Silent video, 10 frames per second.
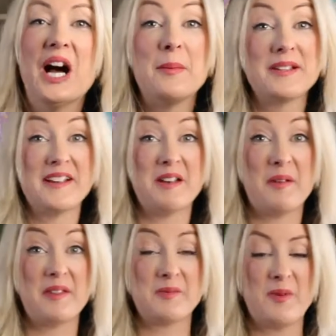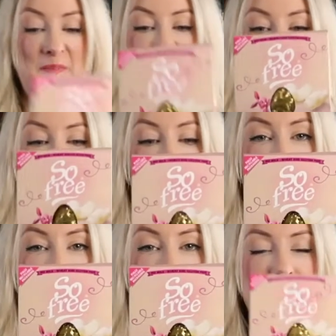I'm excited about this one.
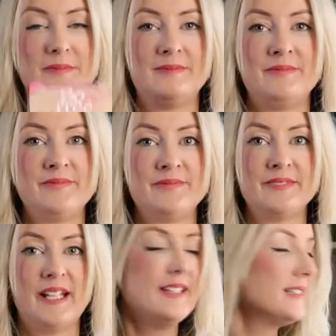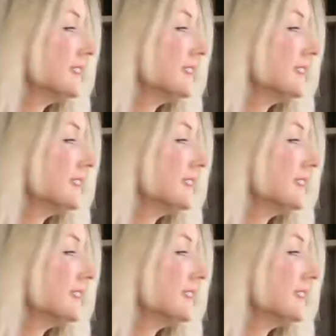I think